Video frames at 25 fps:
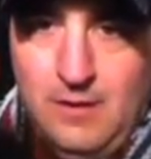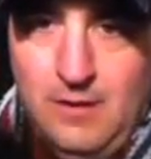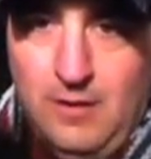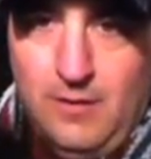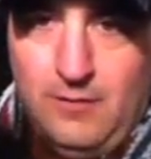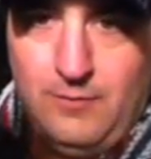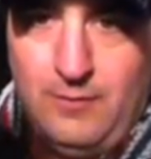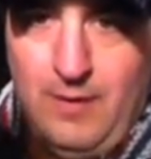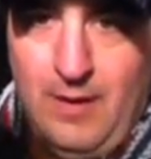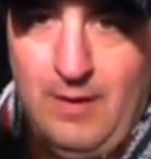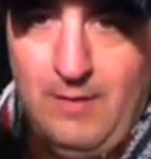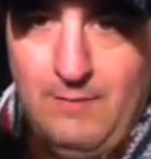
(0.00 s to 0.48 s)

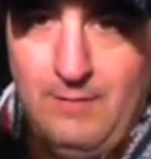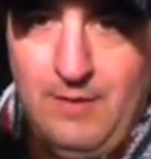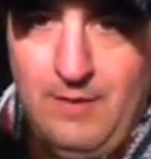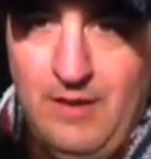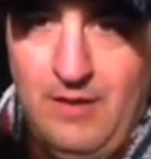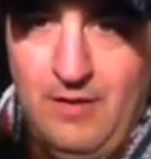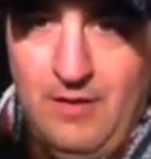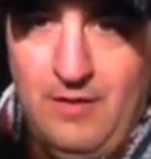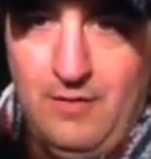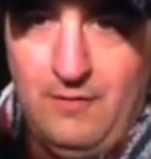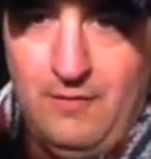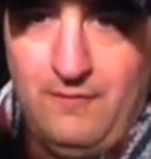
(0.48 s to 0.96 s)
It's probably
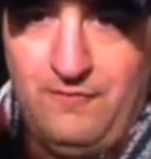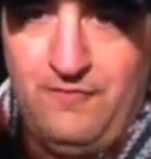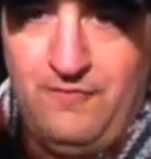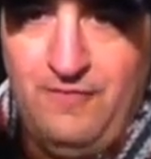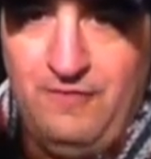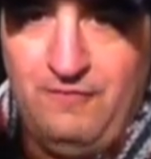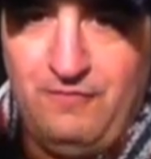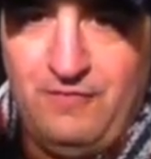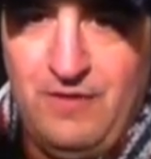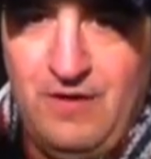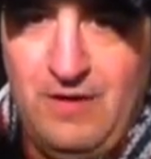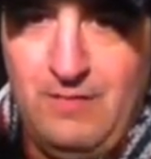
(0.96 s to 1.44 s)
been another
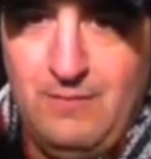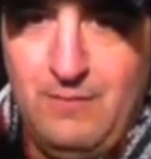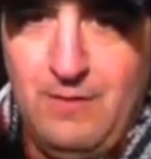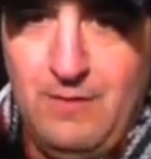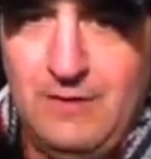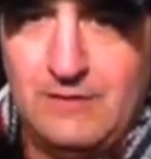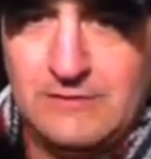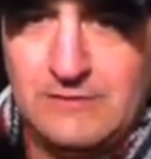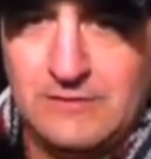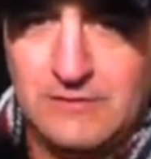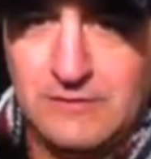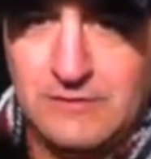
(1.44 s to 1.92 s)
15
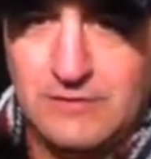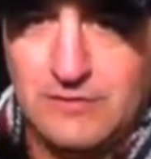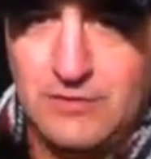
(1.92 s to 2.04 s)
minutes or